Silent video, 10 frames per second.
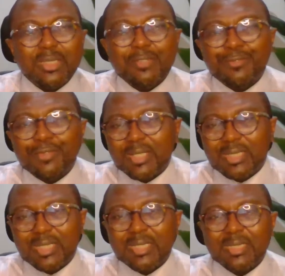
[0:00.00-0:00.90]

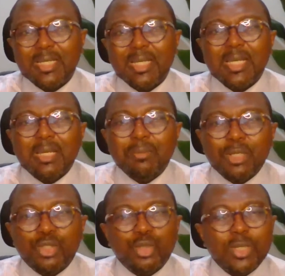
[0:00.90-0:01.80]
differences
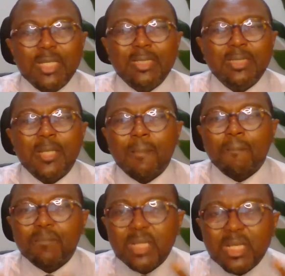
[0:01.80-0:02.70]
between
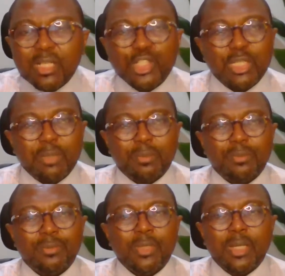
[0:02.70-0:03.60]
leadership
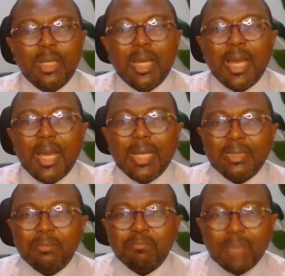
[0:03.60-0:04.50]

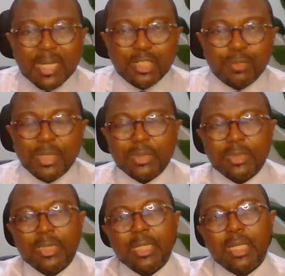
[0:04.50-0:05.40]
and management.
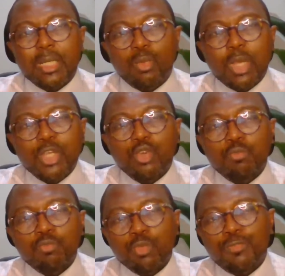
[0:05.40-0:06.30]
When you
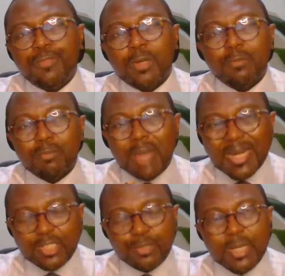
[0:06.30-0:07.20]
move from
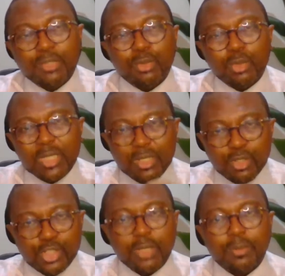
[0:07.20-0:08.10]
management to
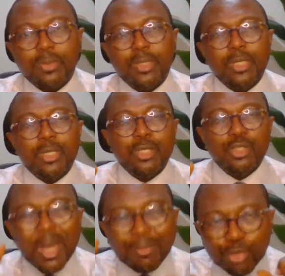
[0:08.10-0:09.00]
leadership, you
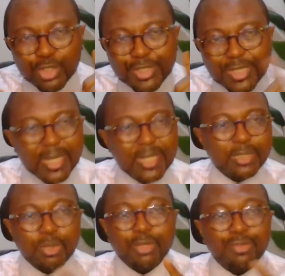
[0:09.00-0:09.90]
have to change the
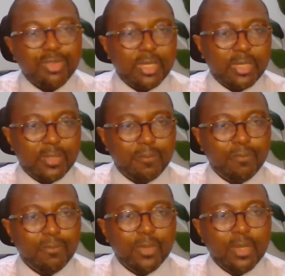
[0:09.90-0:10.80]
way you think.
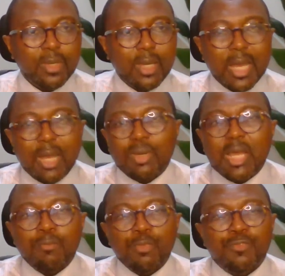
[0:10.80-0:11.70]
When I
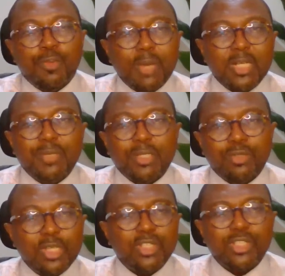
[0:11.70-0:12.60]
moved from management to
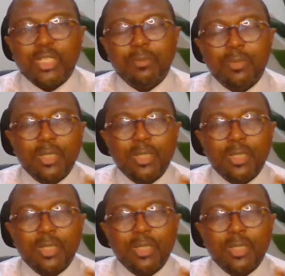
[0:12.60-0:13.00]
leadership,